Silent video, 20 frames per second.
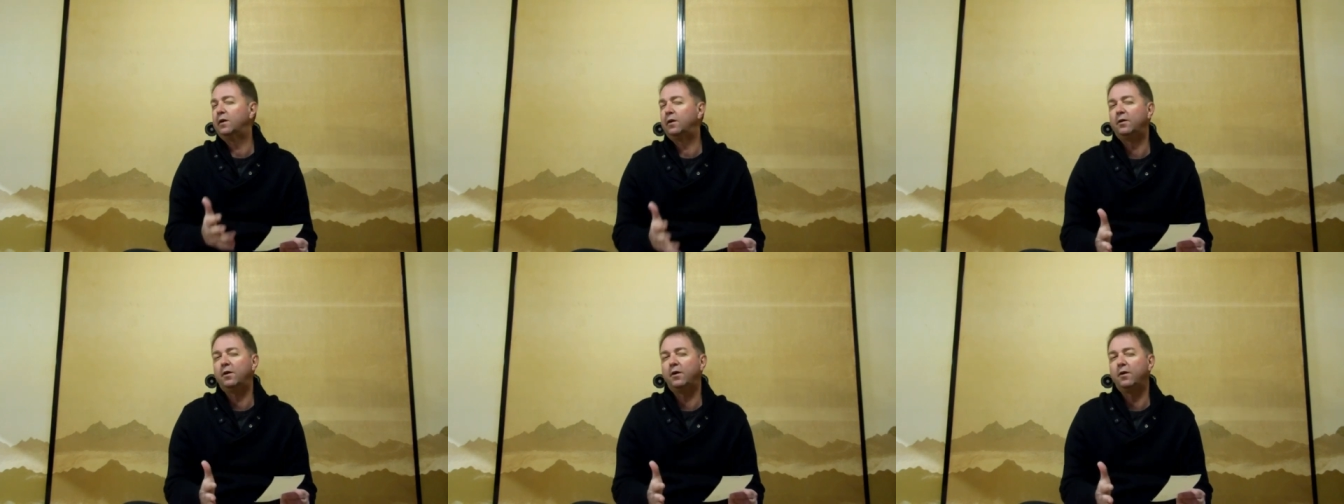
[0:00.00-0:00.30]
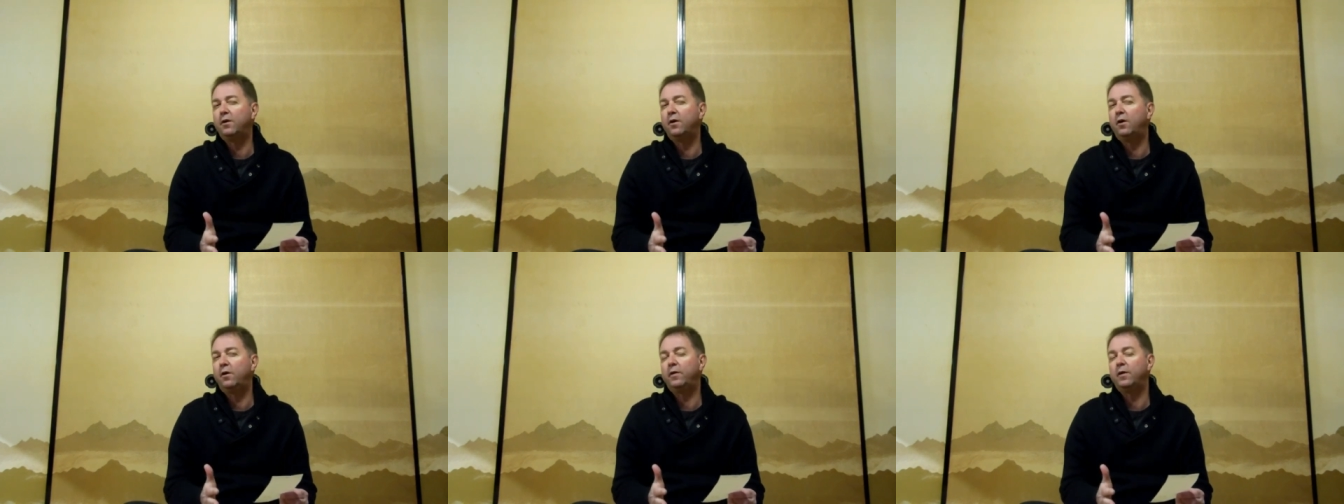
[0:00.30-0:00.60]
I don't
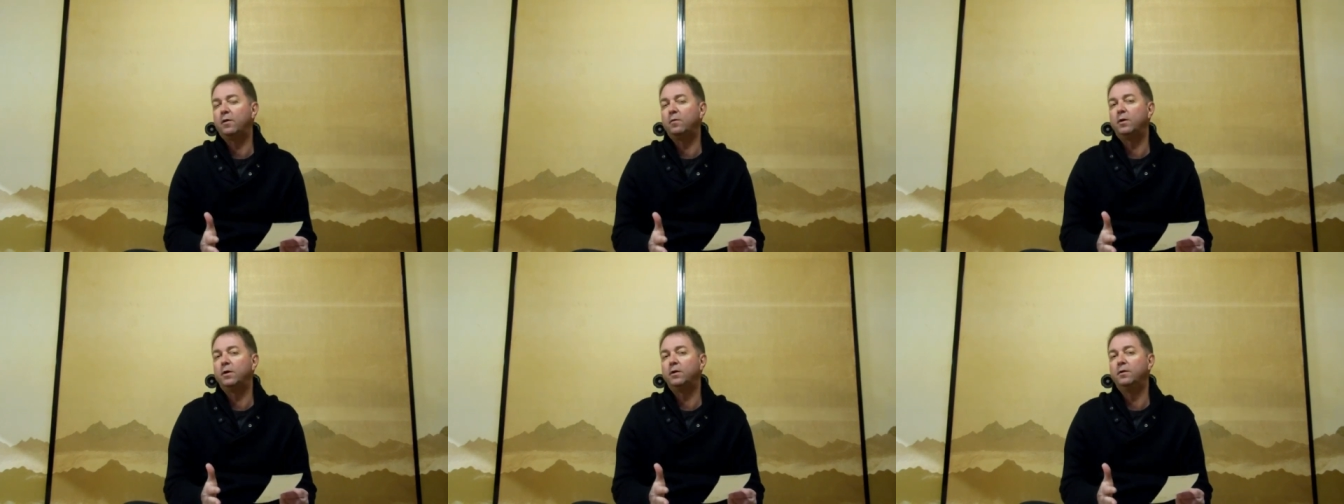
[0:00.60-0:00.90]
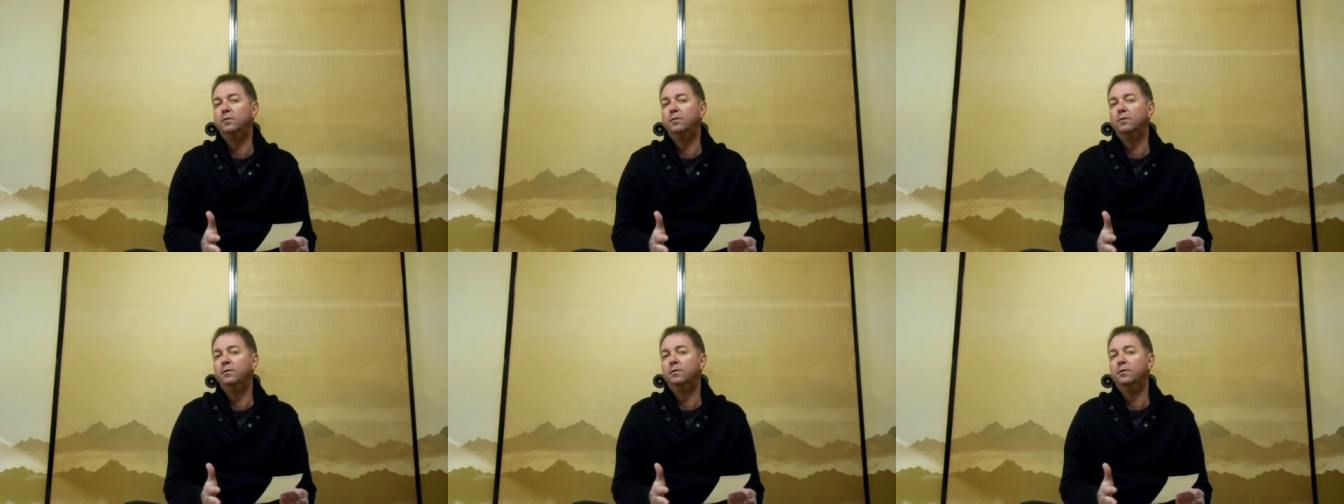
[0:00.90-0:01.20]
know that one.
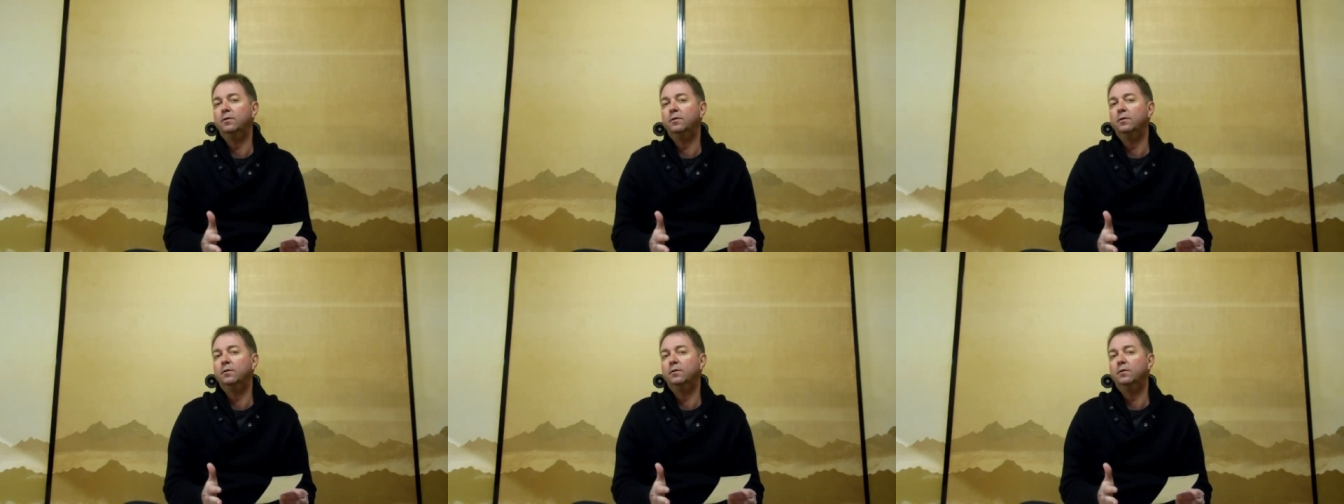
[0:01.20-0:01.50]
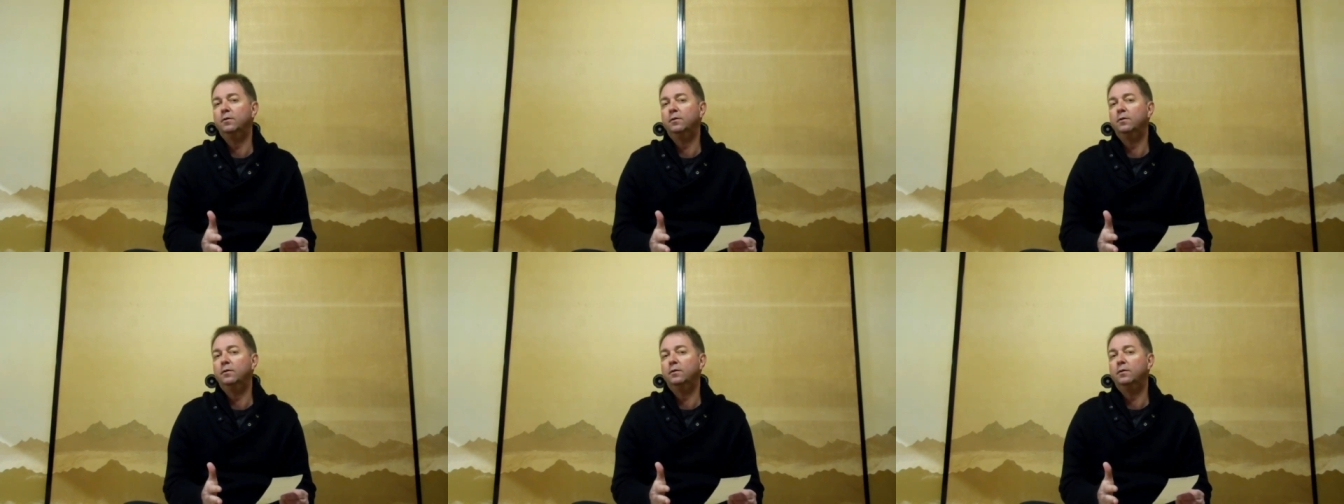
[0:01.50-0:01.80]

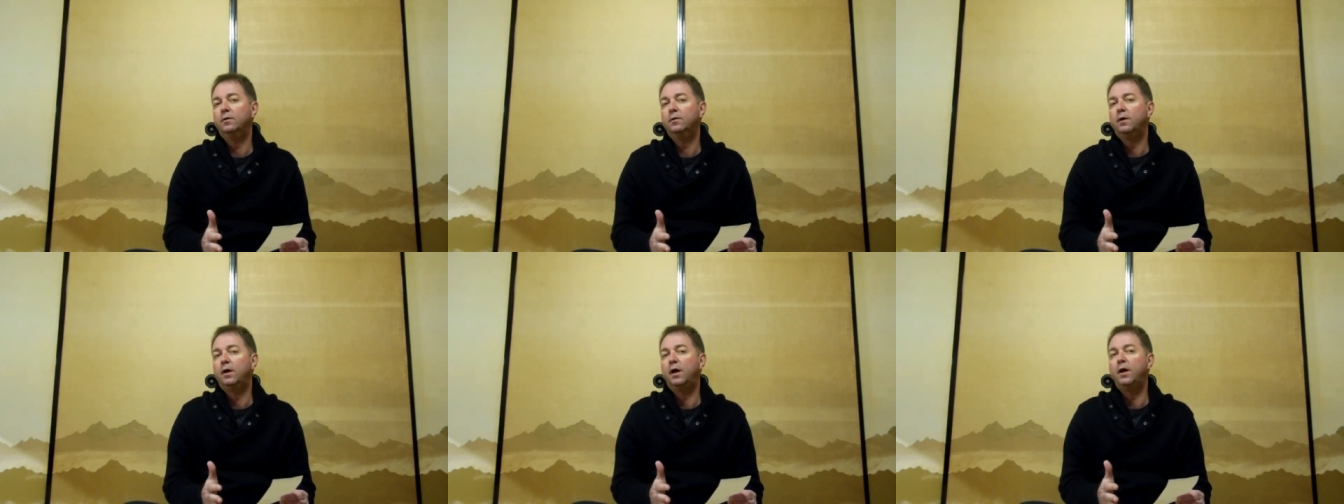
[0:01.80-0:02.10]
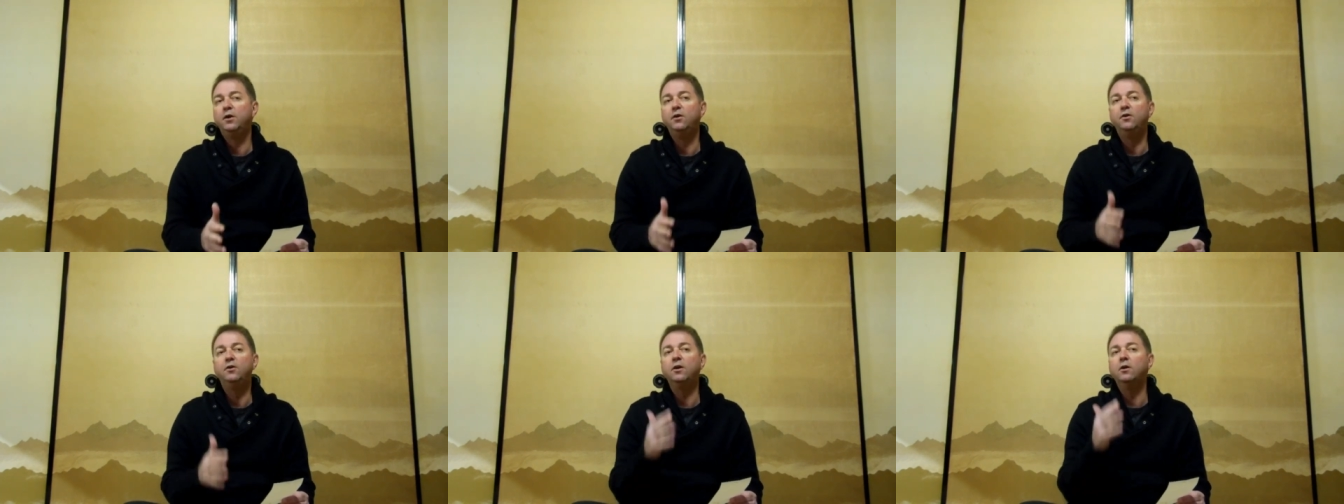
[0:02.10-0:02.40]
And
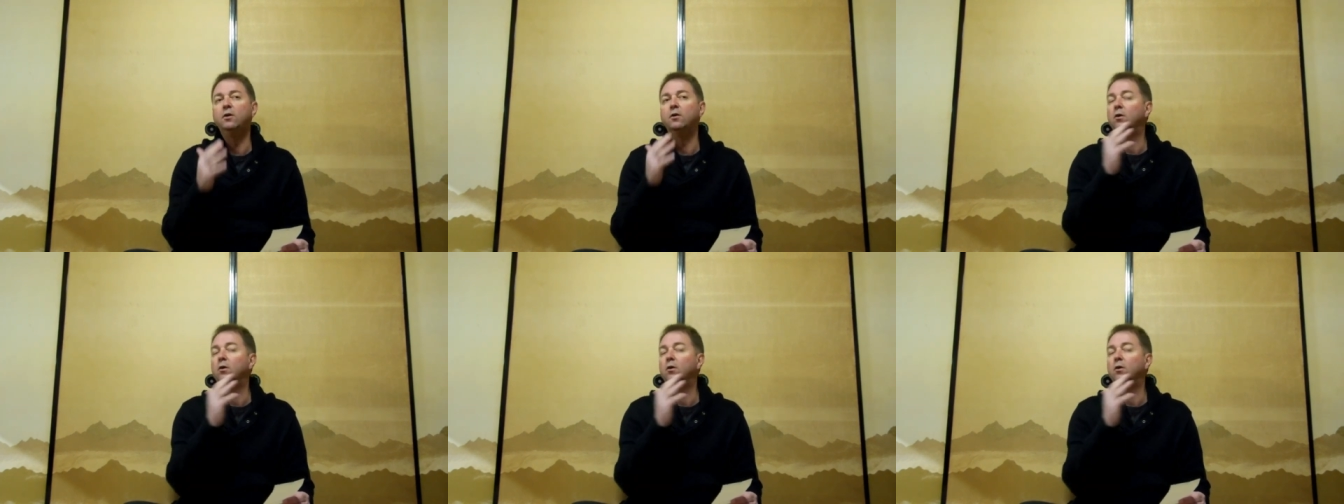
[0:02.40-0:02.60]
you didn't